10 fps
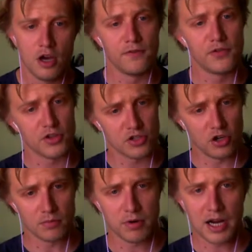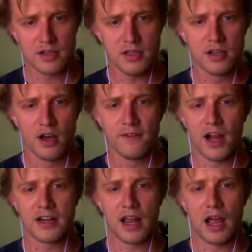For the song practice,
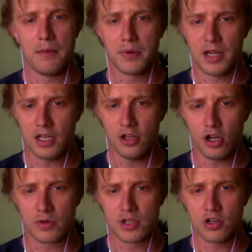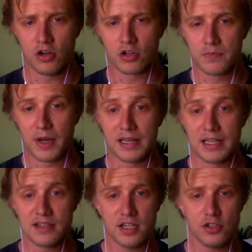find and play along with songs by
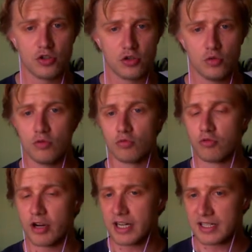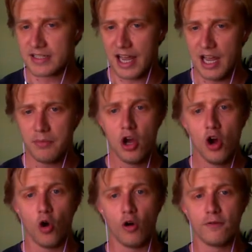listening to, reading tab,
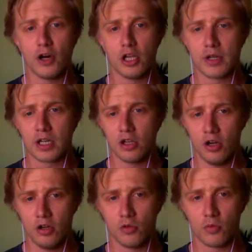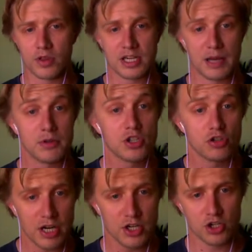or following along with a
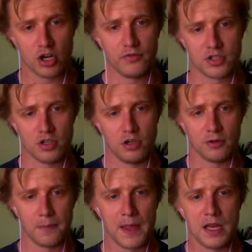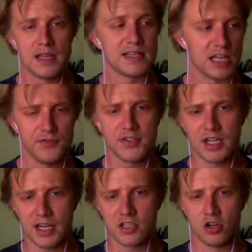demonstration of a song.
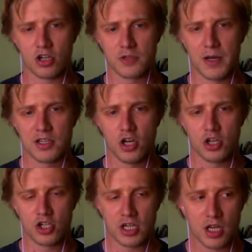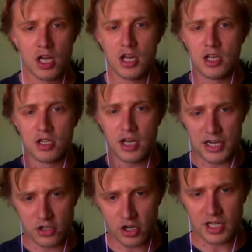Self-select songs by searching
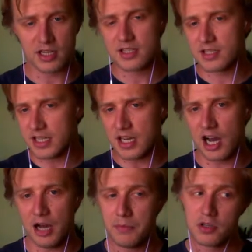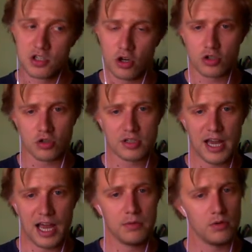diatonic C harp songs or
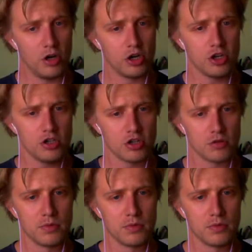tab on YouTube.